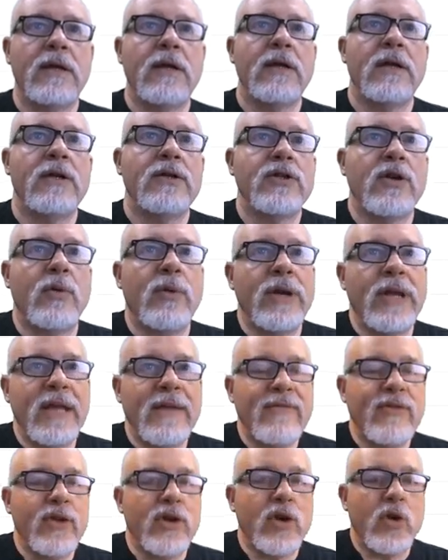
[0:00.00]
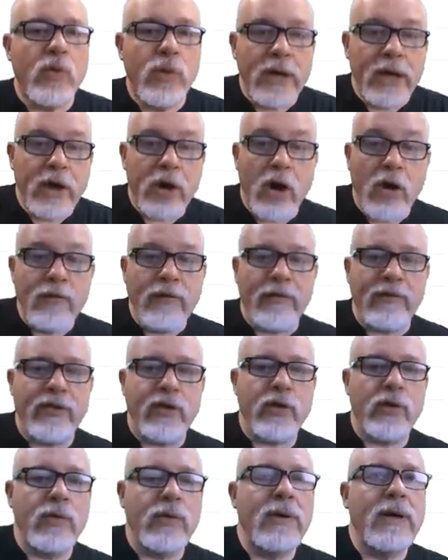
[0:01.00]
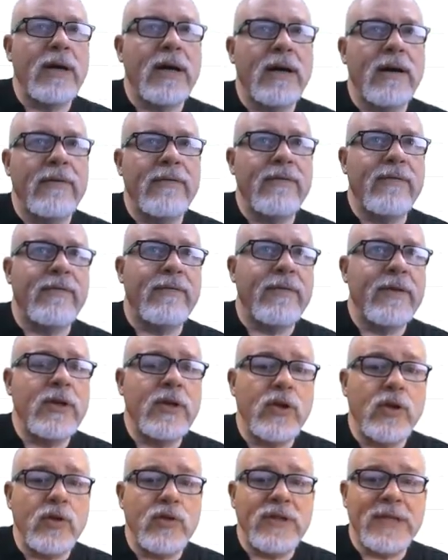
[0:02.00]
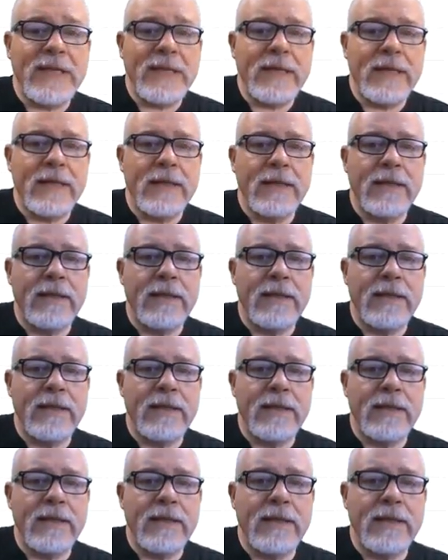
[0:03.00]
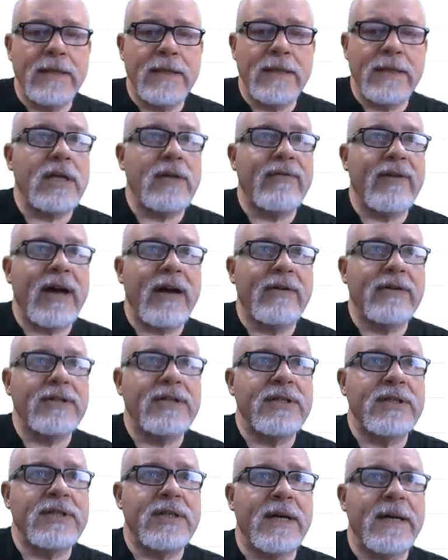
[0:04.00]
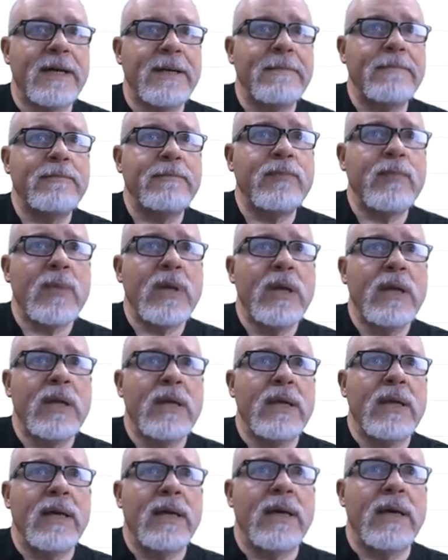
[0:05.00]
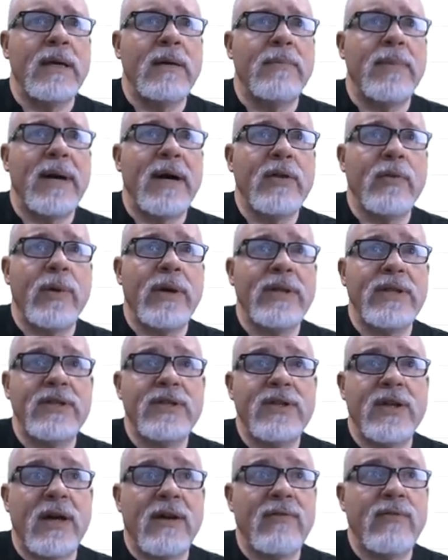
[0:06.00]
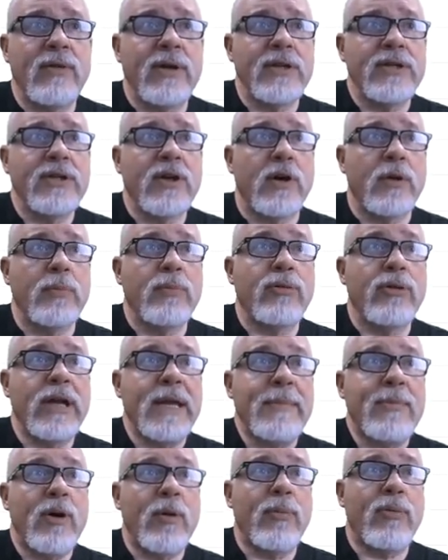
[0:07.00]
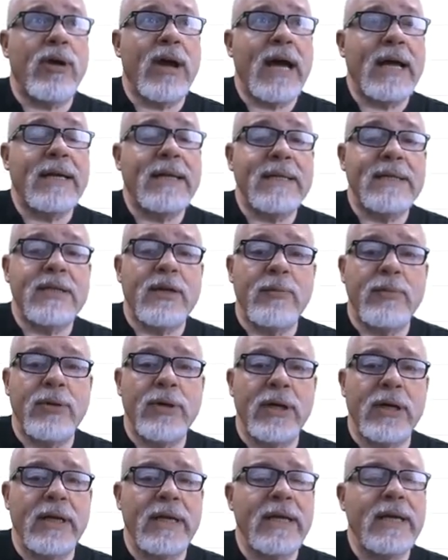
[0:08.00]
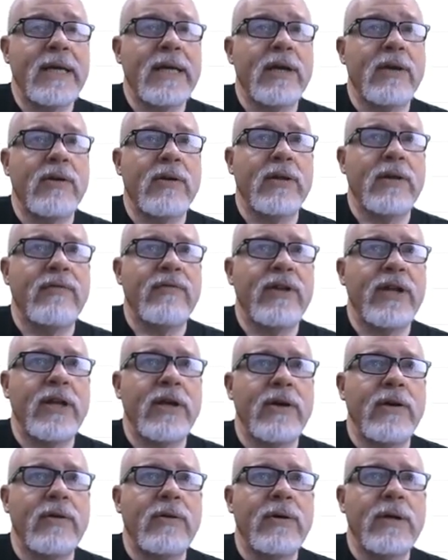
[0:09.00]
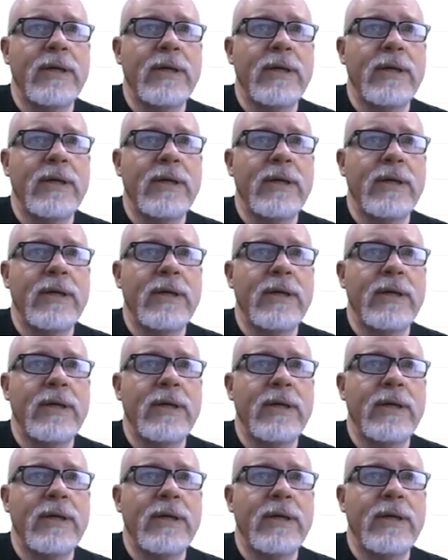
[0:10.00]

So I want to give you a quick overview of using the cheat sheet of how it's designed. By the way, this software is called Primo Practice. I'll put a link here on the video.